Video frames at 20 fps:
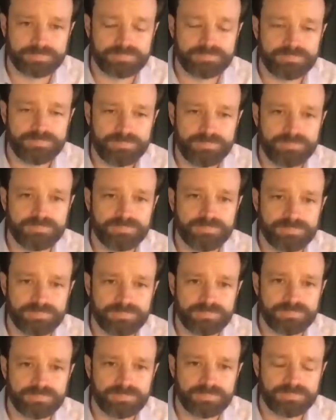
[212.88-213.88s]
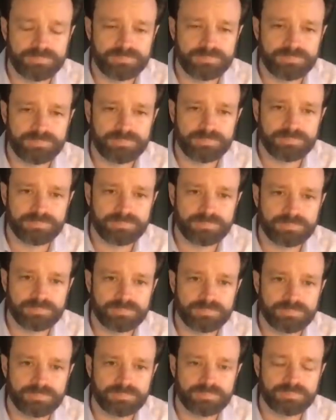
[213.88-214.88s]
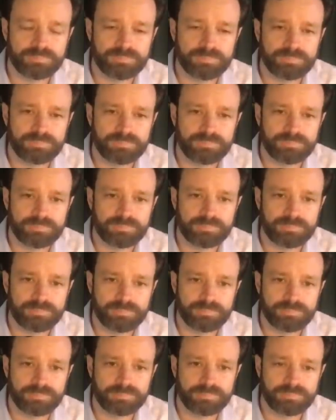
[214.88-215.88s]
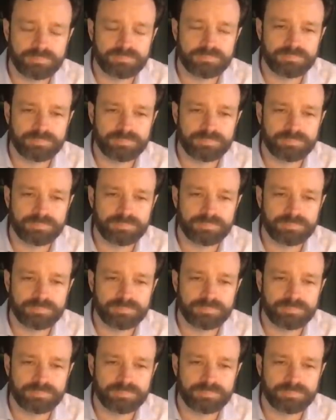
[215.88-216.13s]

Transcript: [no speech]